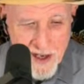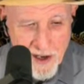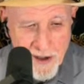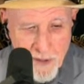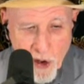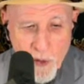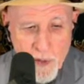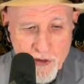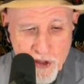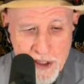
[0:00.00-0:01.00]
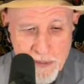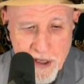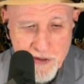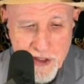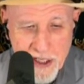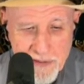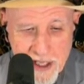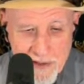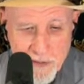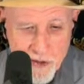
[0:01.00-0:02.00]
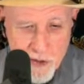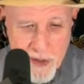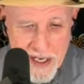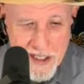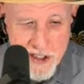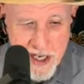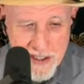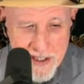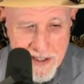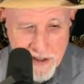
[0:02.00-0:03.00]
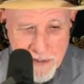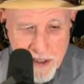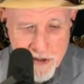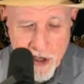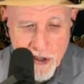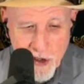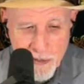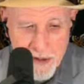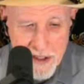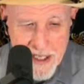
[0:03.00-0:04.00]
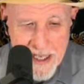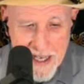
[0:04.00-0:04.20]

Always Look on the Bright Side of Life was arranged and conducted by John Altman